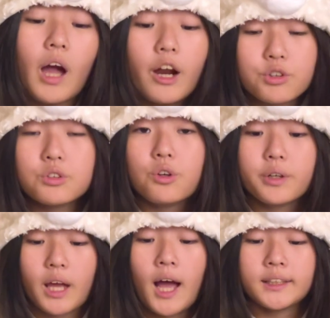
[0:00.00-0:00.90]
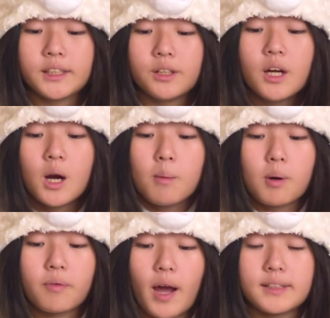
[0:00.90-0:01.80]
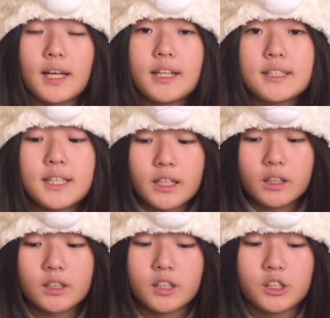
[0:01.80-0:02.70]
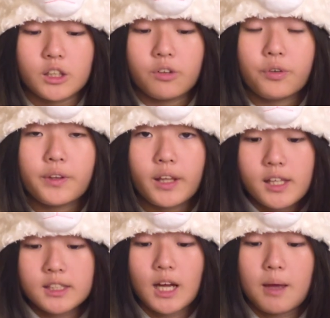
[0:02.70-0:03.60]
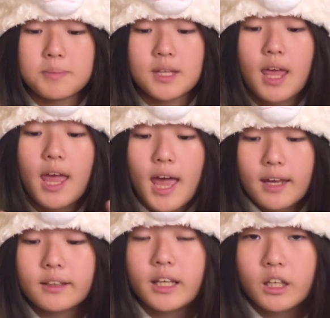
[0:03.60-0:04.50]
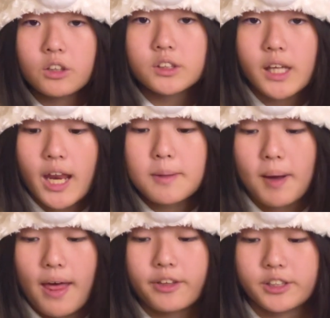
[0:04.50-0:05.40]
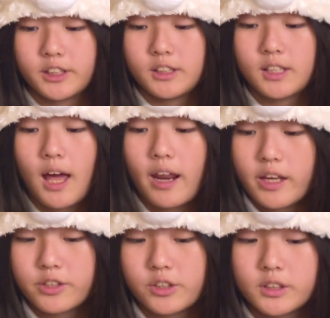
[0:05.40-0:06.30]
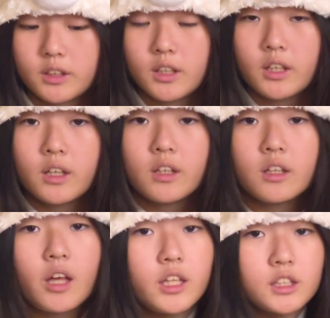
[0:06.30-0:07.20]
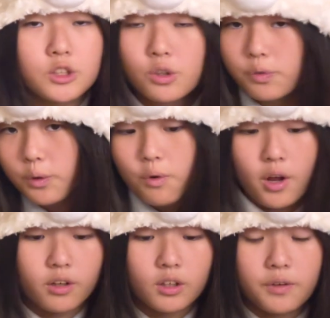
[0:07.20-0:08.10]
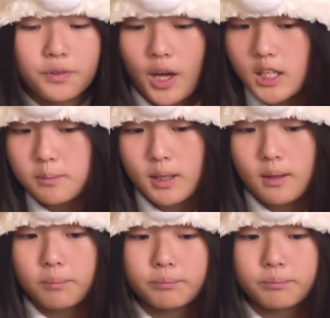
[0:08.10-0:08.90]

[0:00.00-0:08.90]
Hydrochloric acid provides an acidic condition for the enzymes and kills any pathogens that enters. It's a 2-for-1, if you ask me.